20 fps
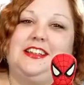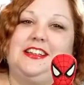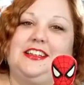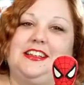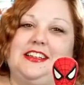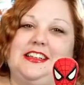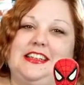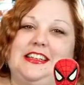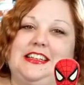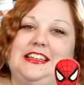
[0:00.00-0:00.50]

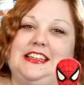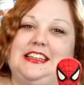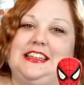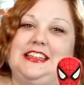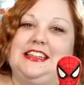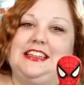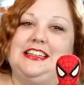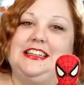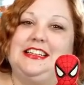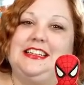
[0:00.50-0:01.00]

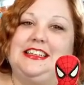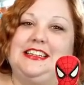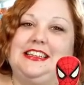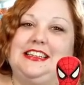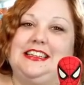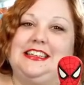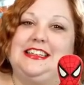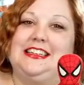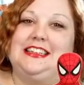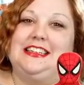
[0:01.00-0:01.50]

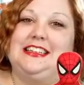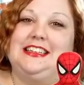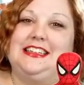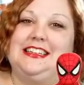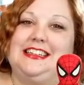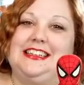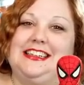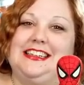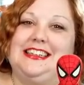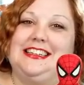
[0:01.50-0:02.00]

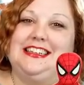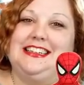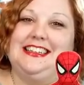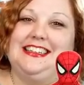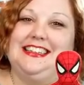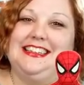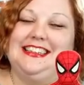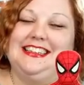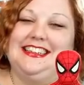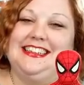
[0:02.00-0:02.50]

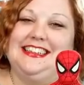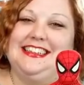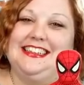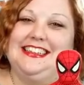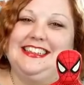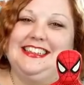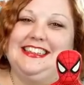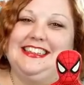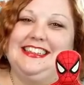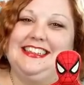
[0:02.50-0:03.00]

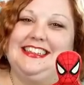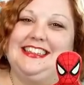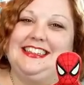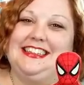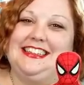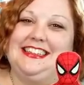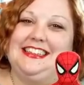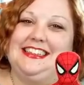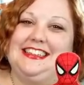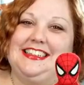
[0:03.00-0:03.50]

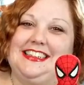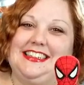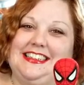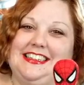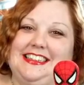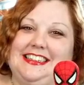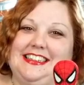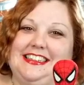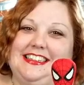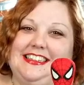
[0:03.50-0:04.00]

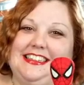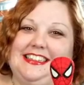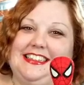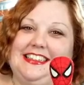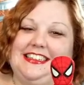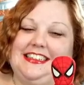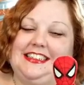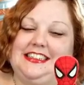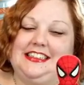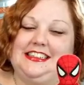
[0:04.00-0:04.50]

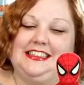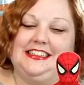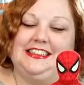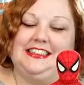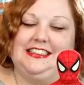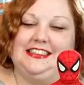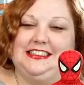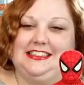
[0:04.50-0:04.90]
This person isn't speaking.